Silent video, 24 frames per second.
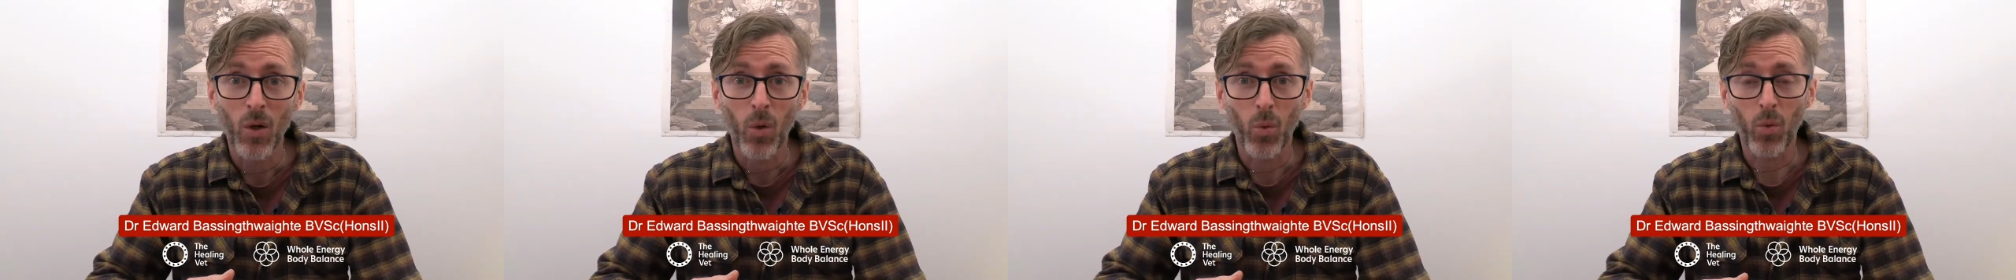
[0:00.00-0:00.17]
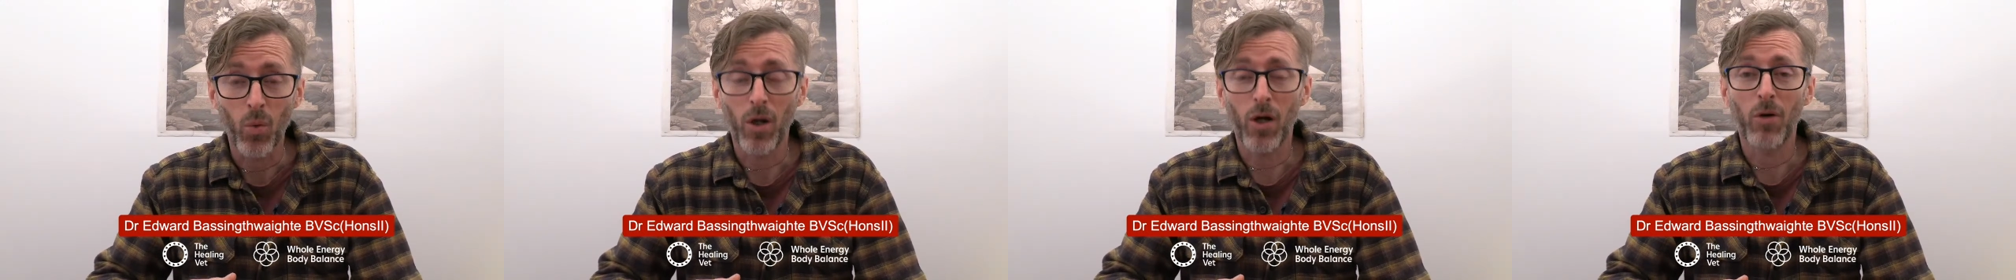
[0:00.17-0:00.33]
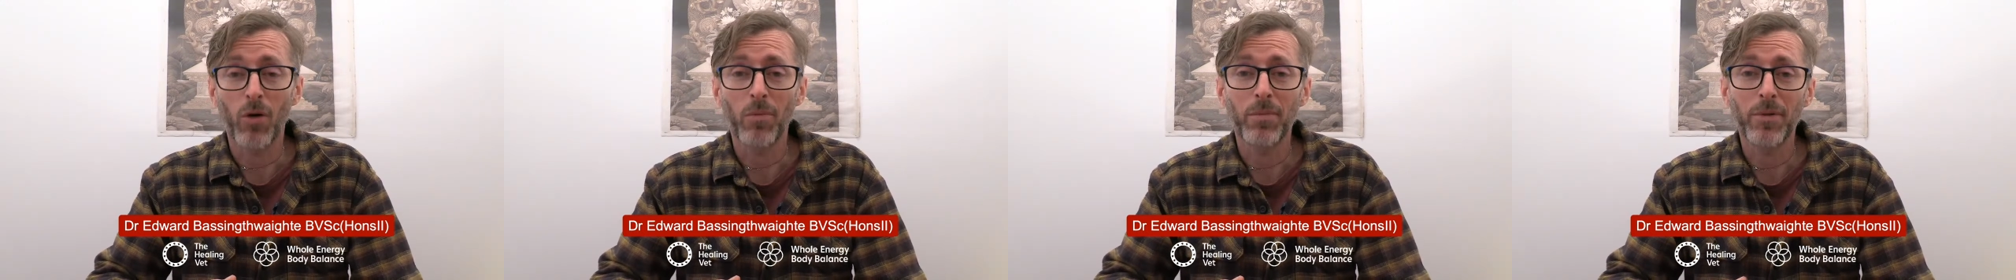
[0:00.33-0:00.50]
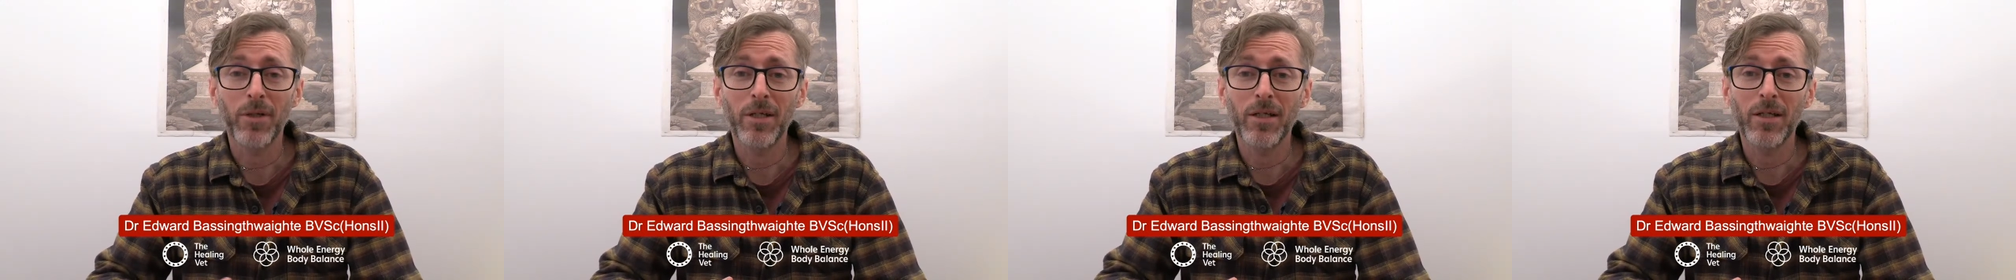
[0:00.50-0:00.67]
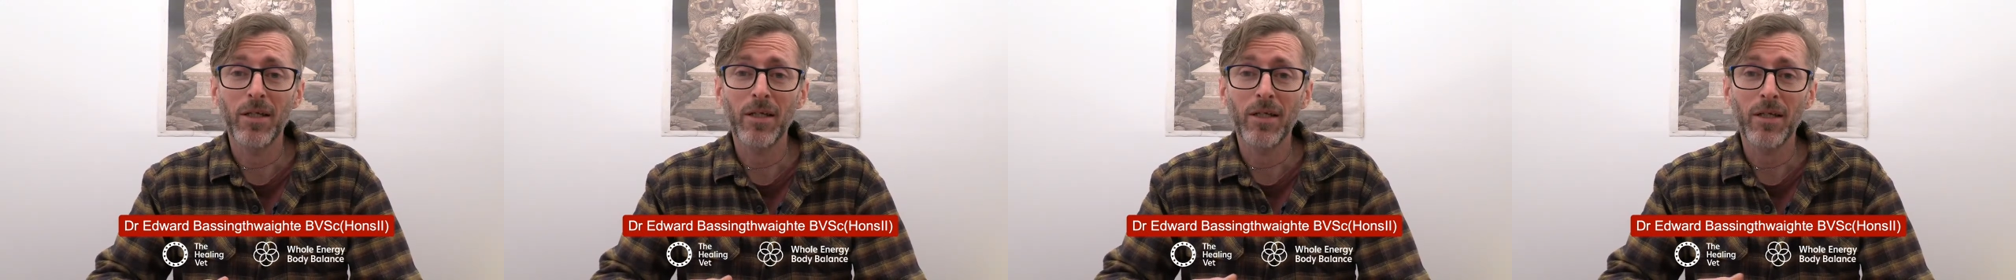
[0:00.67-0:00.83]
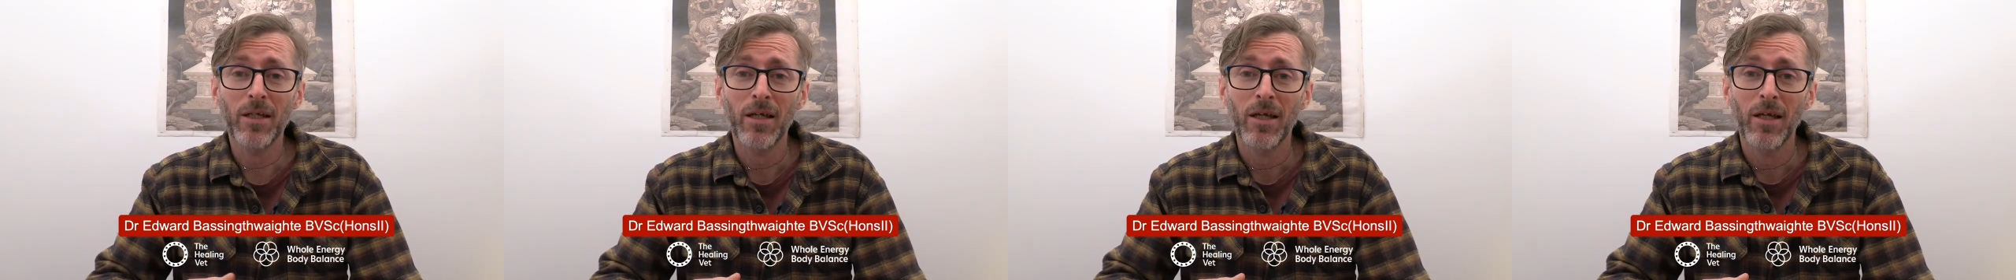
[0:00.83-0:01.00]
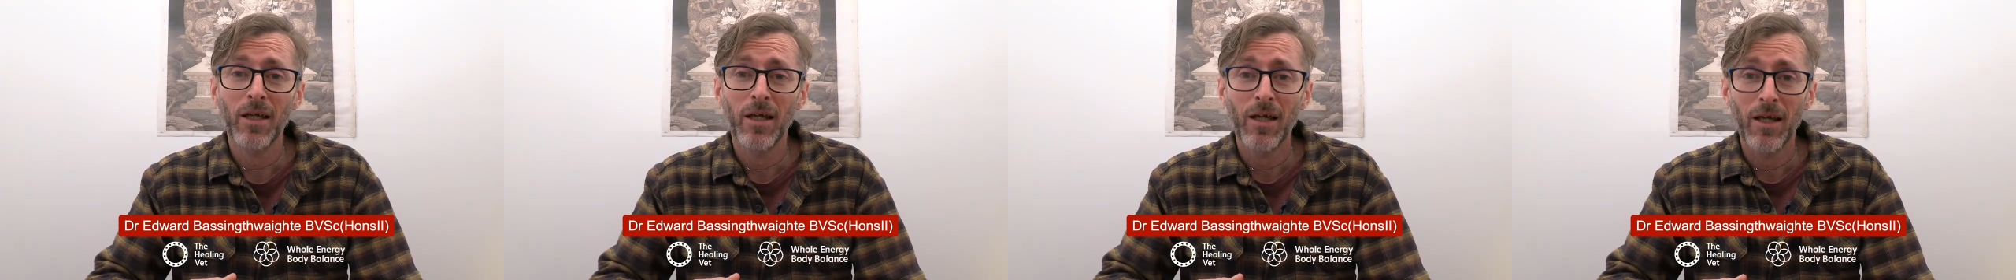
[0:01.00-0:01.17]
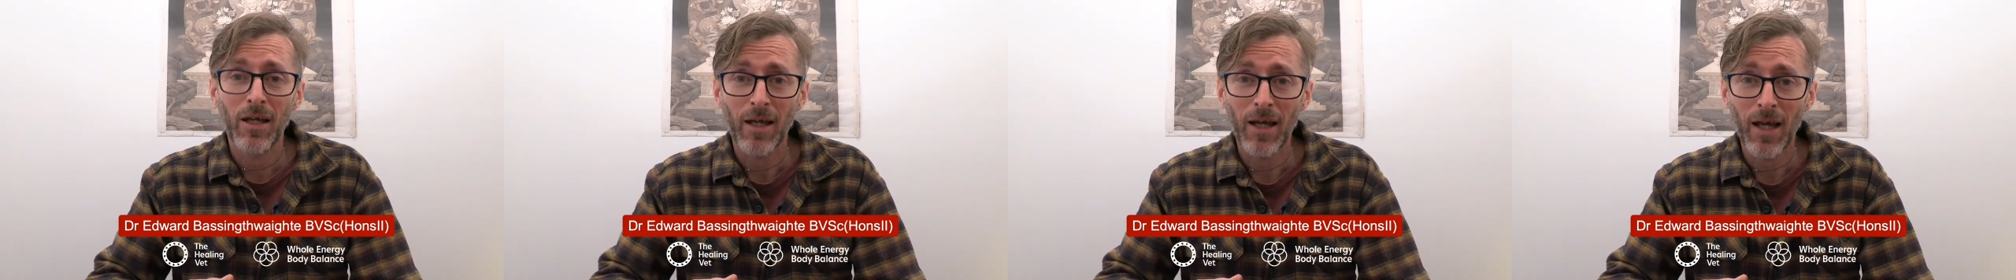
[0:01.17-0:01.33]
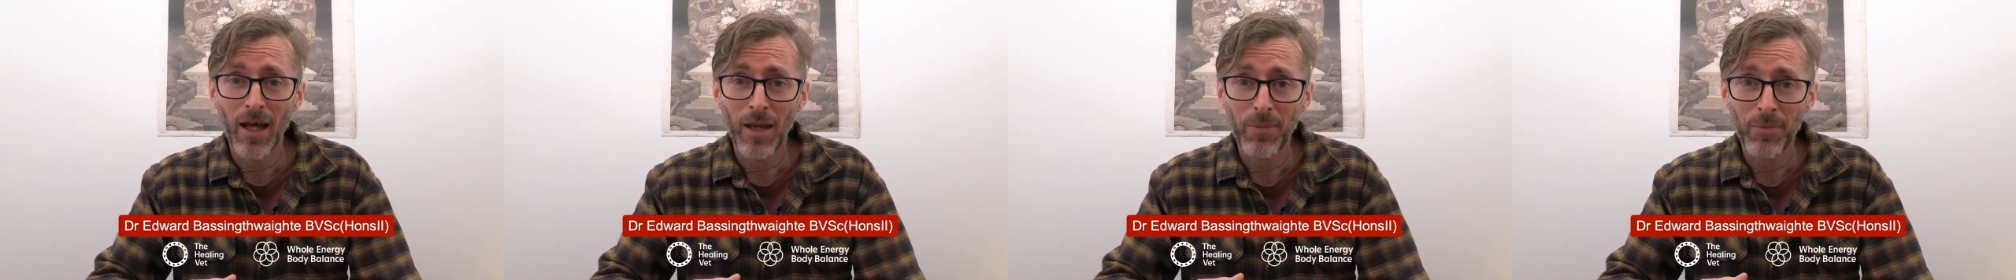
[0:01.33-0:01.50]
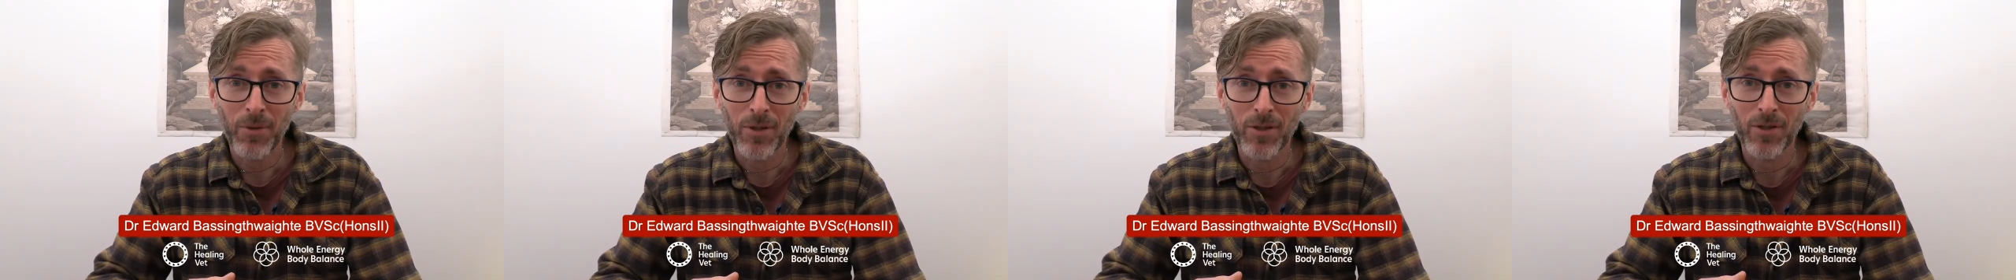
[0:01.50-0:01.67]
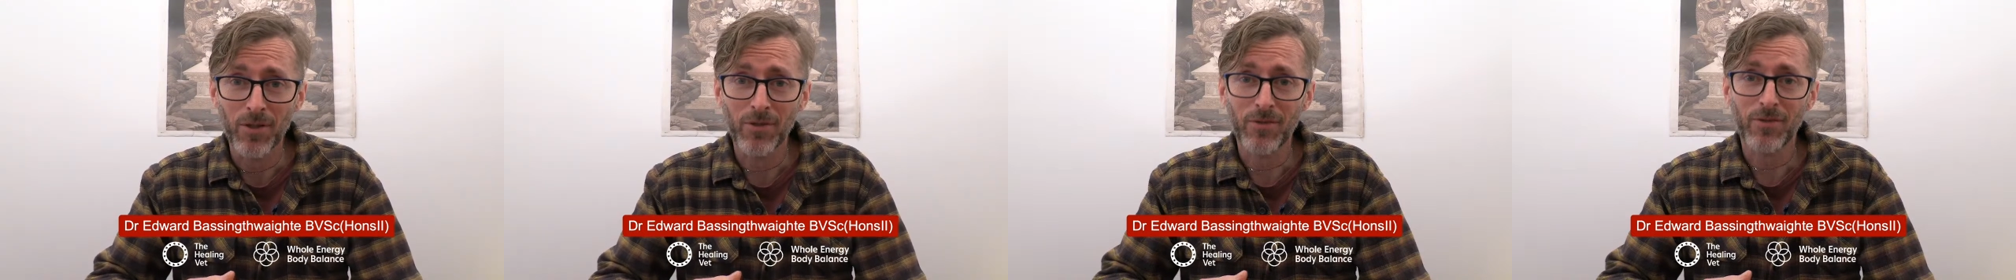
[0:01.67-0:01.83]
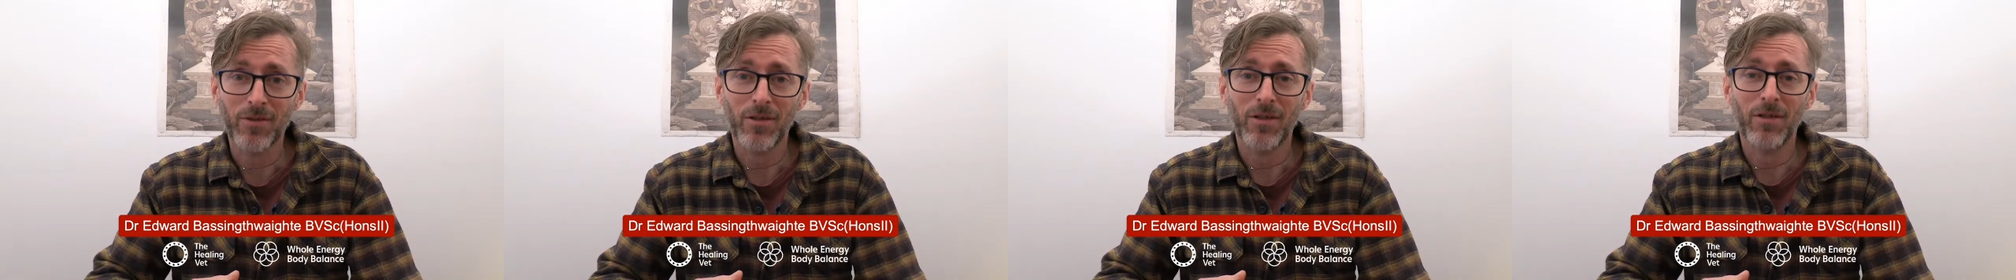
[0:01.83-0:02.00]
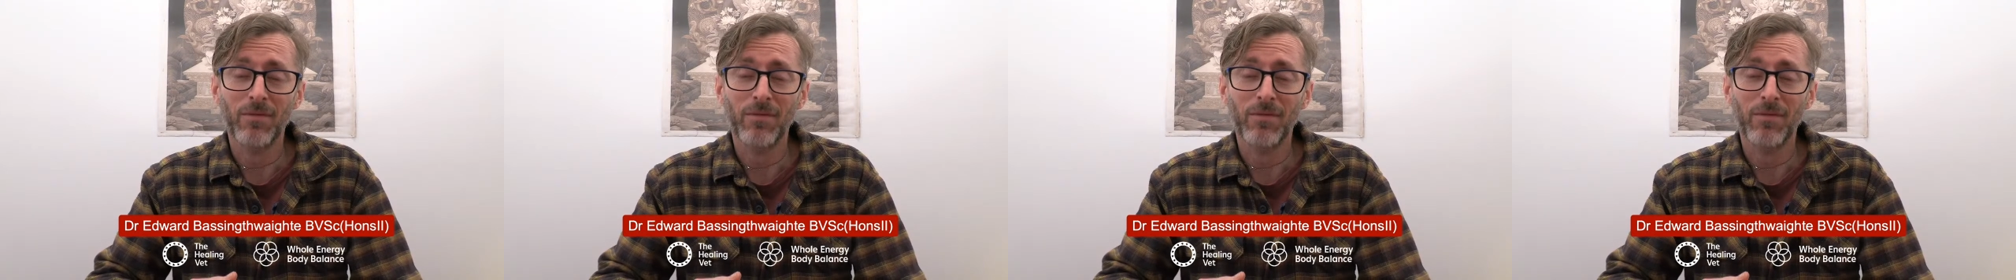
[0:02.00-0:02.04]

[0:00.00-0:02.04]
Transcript: well-being, happiness